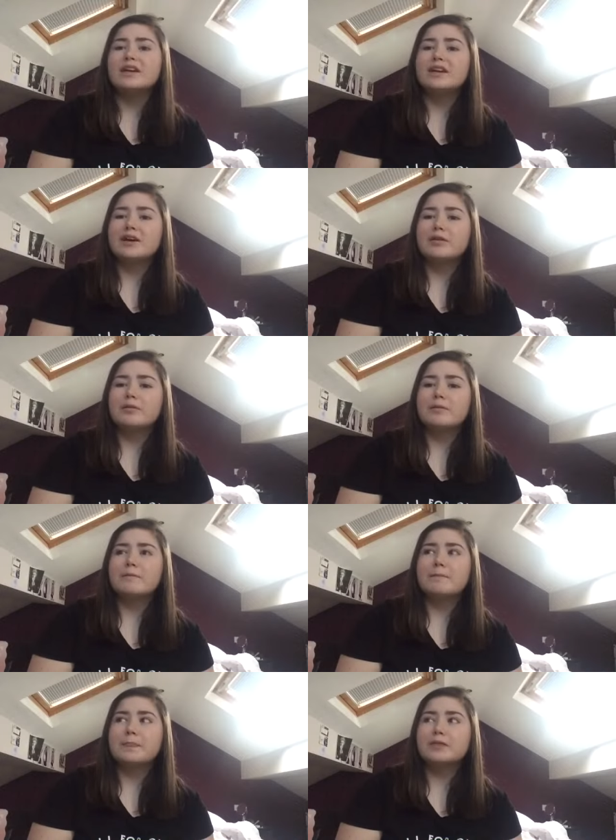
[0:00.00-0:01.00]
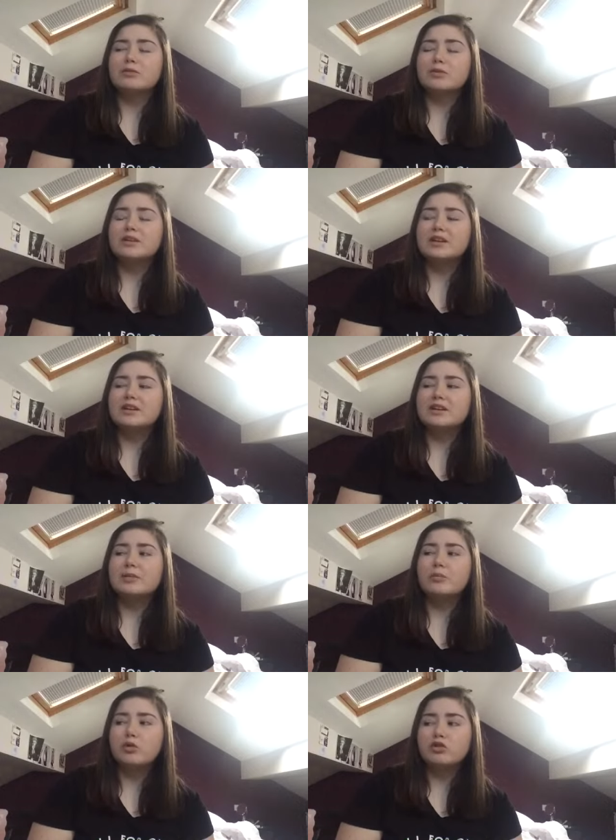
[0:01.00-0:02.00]
Now,
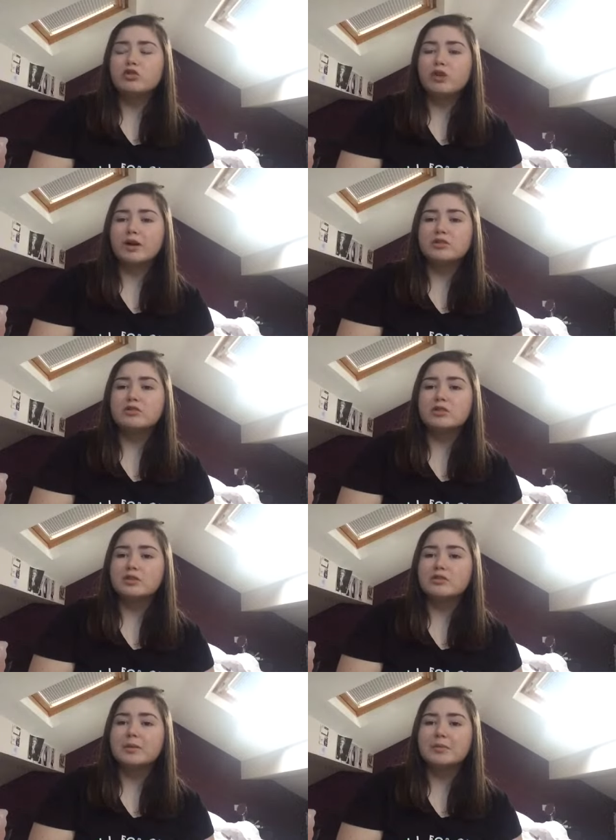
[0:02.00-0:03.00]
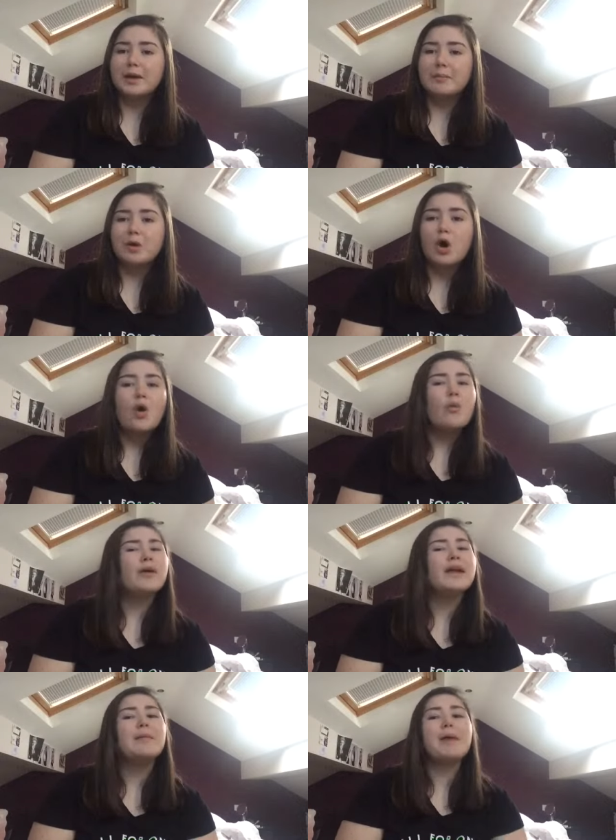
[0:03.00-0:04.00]
2018 was trash until September,
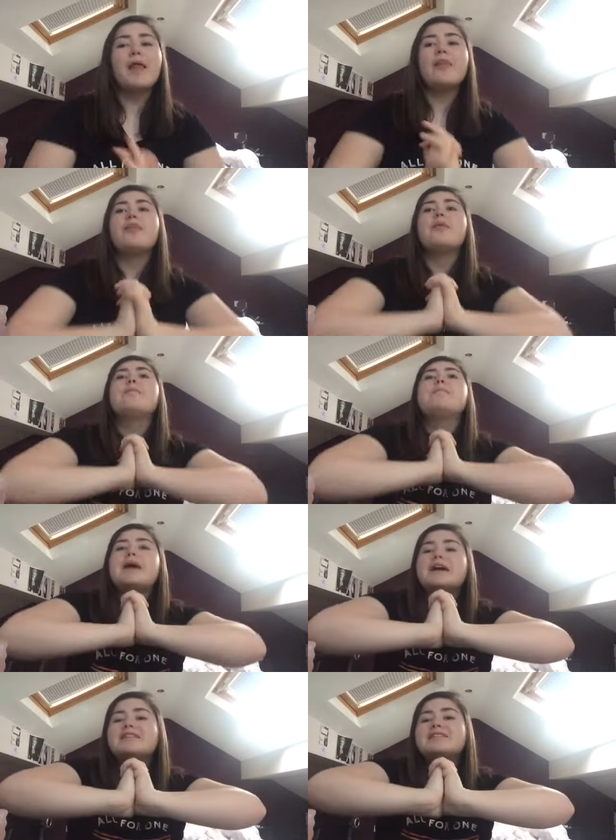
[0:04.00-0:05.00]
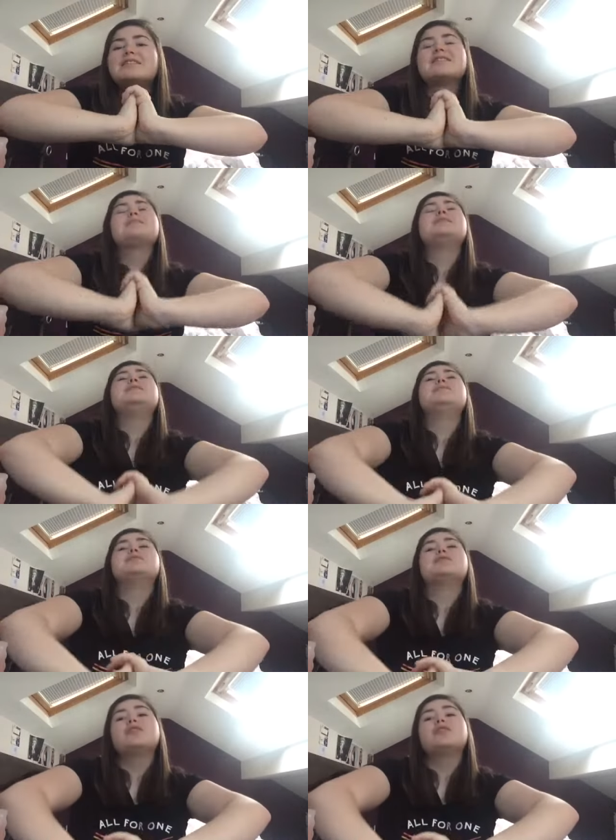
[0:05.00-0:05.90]
when I met the best people.